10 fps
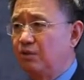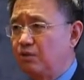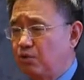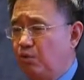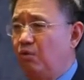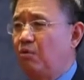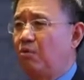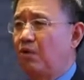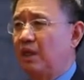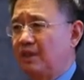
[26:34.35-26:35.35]
It's not like
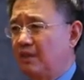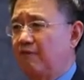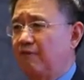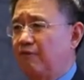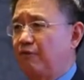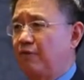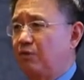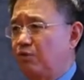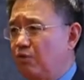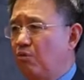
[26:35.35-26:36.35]
that, because
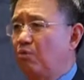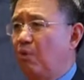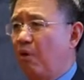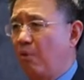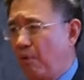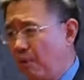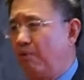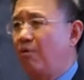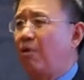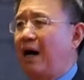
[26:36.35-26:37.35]
Chinese
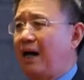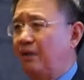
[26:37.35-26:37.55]
government,